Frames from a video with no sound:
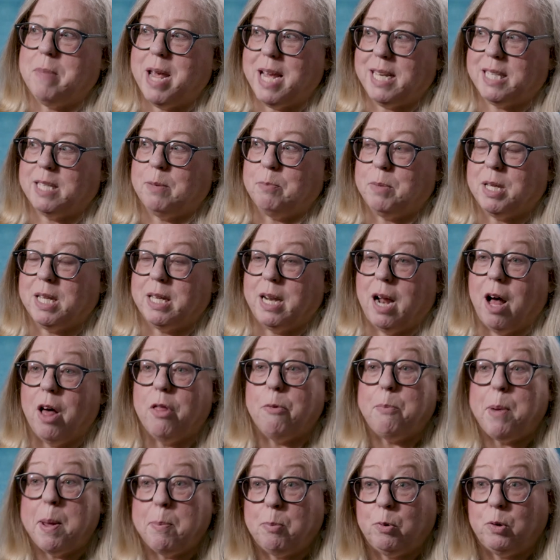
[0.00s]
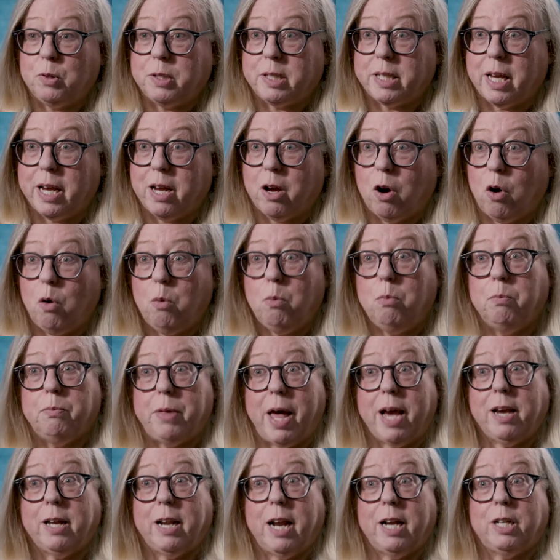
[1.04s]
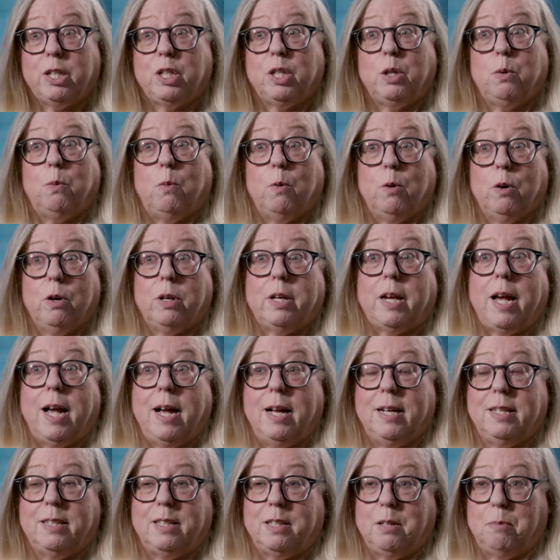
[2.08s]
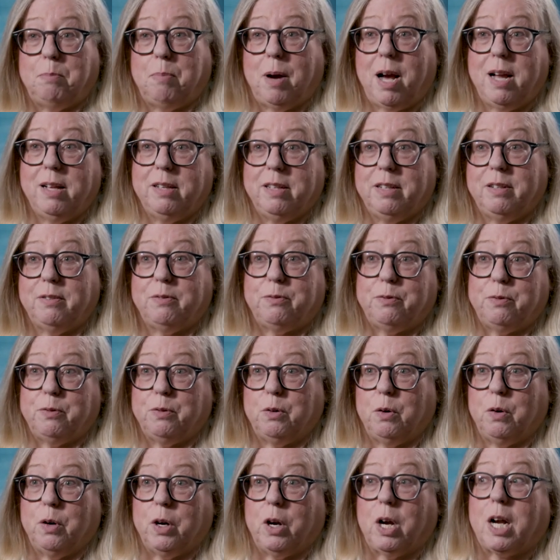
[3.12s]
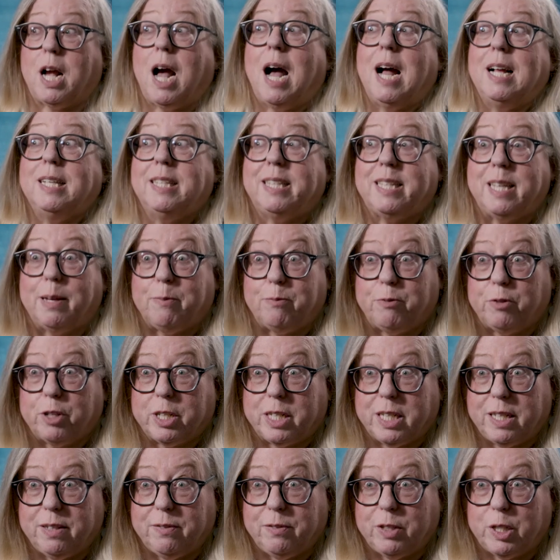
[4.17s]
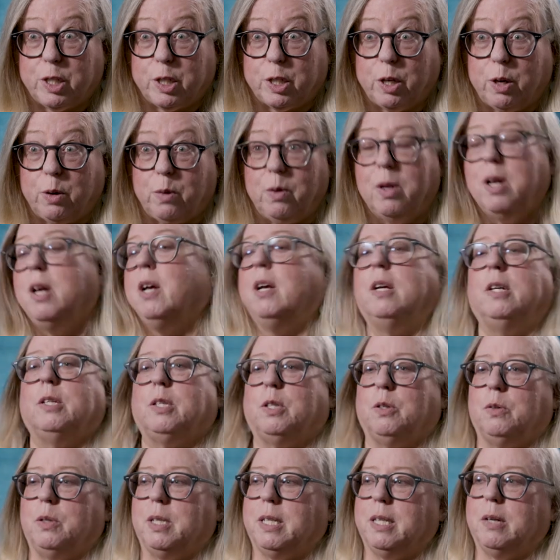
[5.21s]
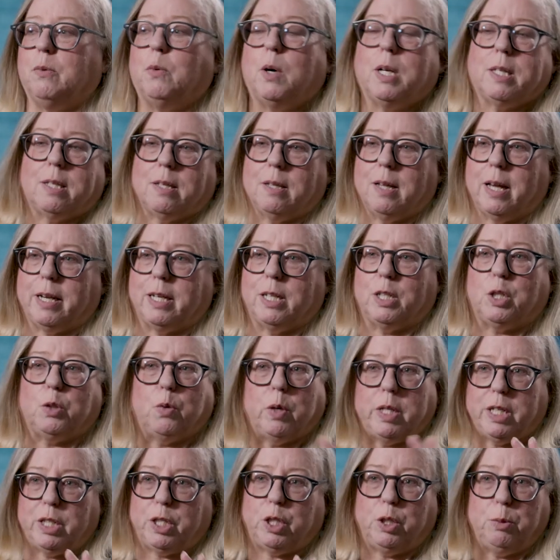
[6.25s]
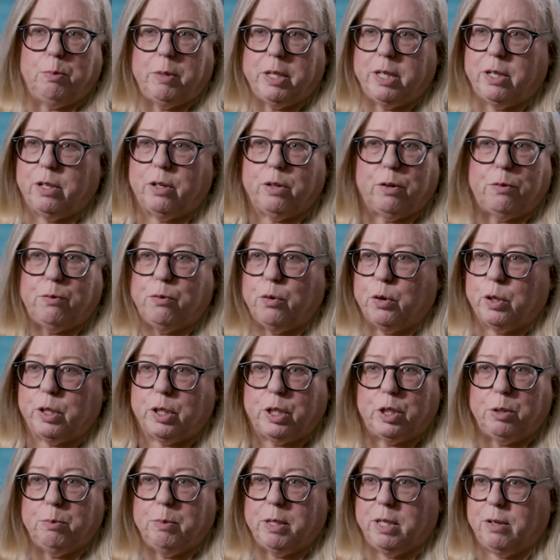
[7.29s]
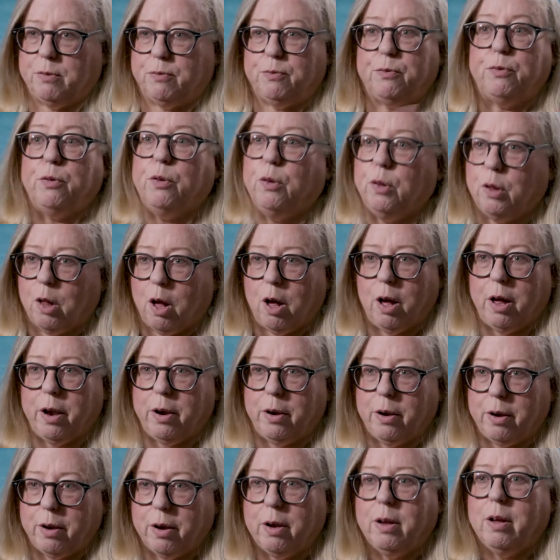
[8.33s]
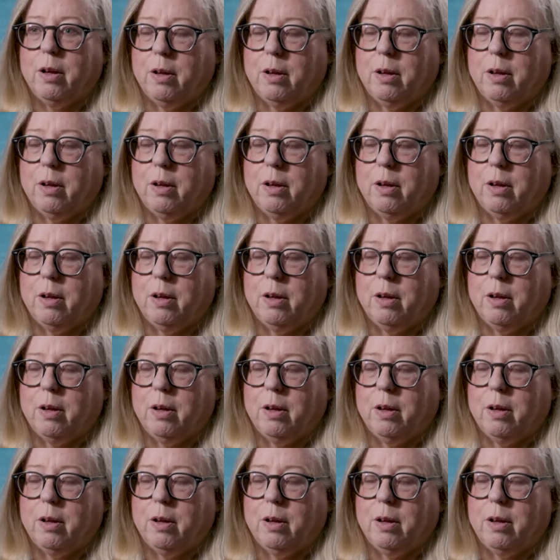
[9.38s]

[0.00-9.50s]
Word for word: make something that other people will say, oh, that could actually work as a pilot for or a concept for a TV show. So it wasn't like a 22 minute or 42 minute full on